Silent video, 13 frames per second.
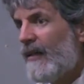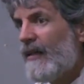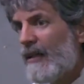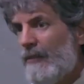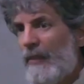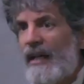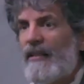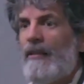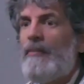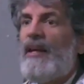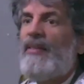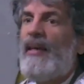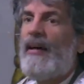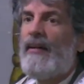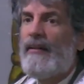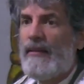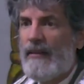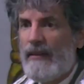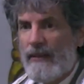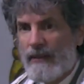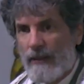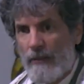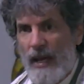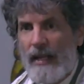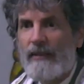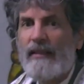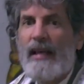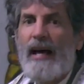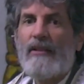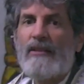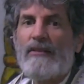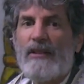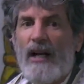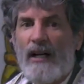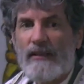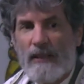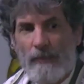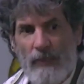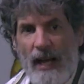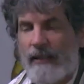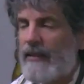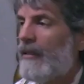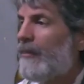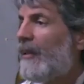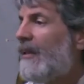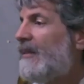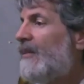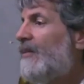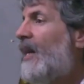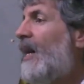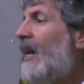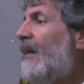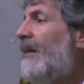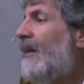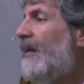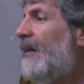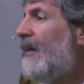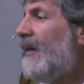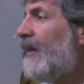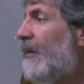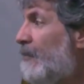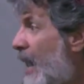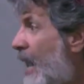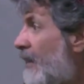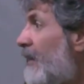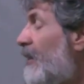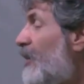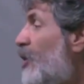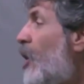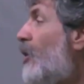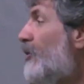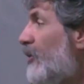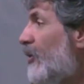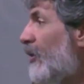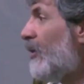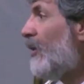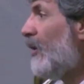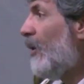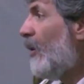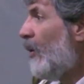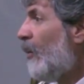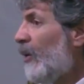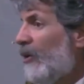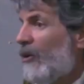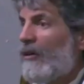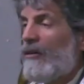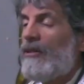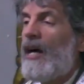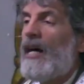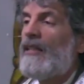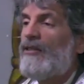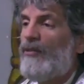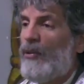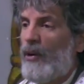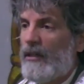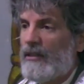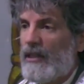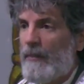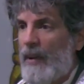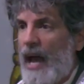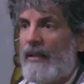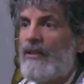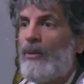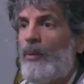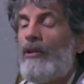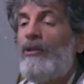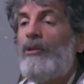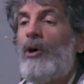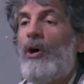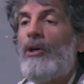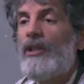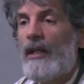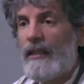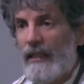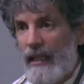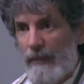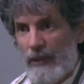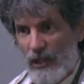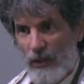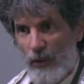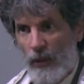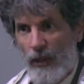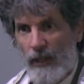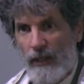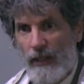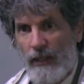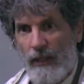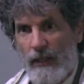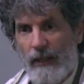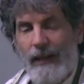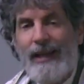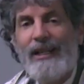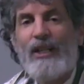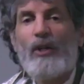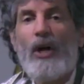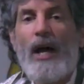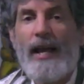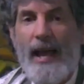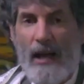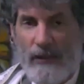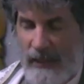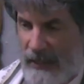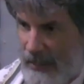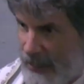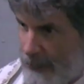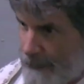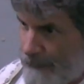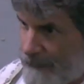Come back to Bethel, come back to the house of God, come back to the place of God, come back to the altar where you heard God's voice, come back to where you called on the name of the Lord and cry out to Him